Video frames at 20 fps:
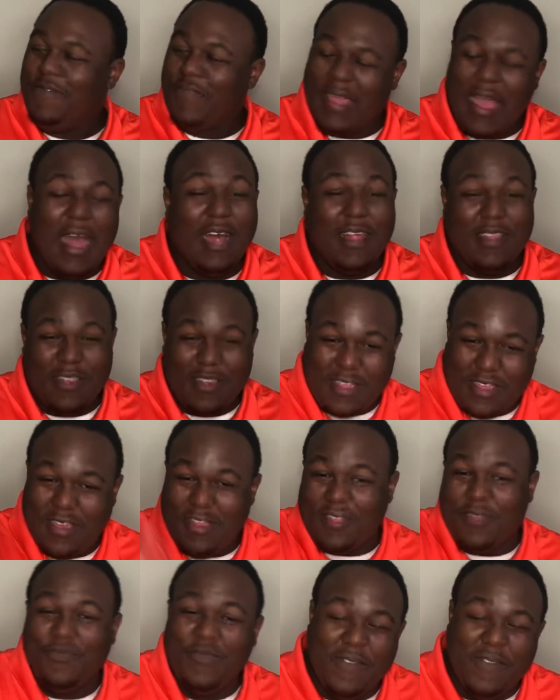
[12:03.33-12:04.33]
I'll
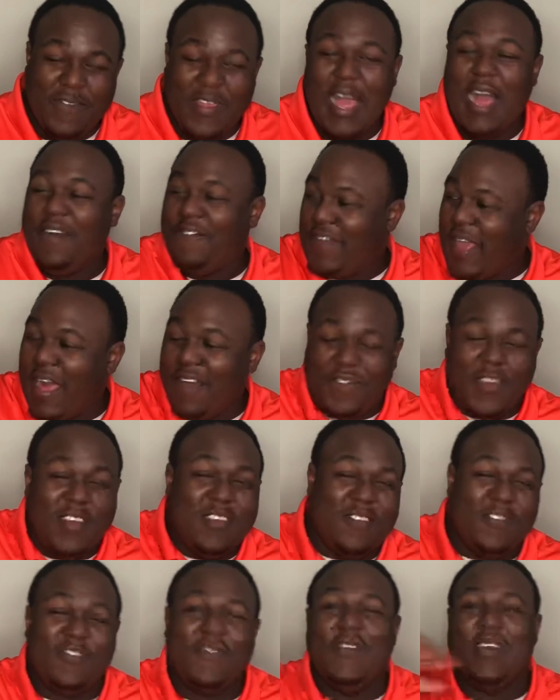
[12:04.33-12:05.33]
cut the movie out there. I'll
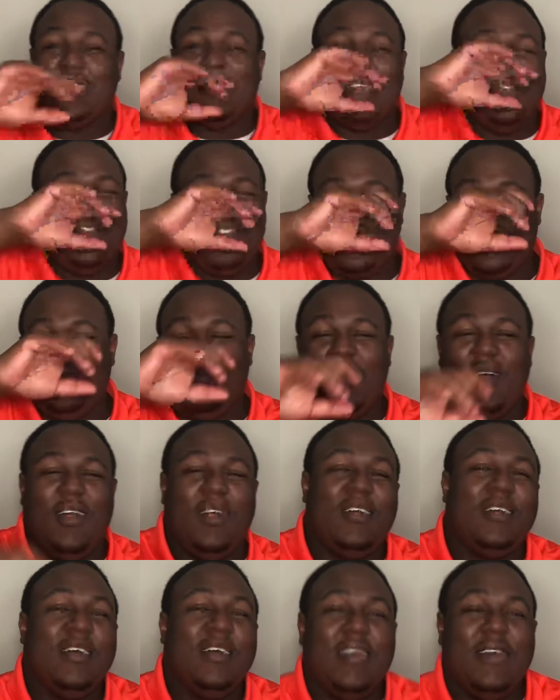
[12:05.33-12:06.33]
finish the rest of it
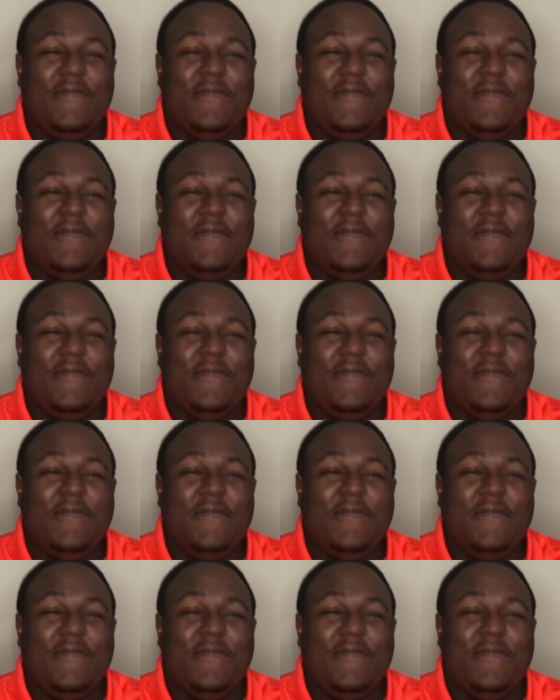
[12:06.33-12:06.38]
tomorrow.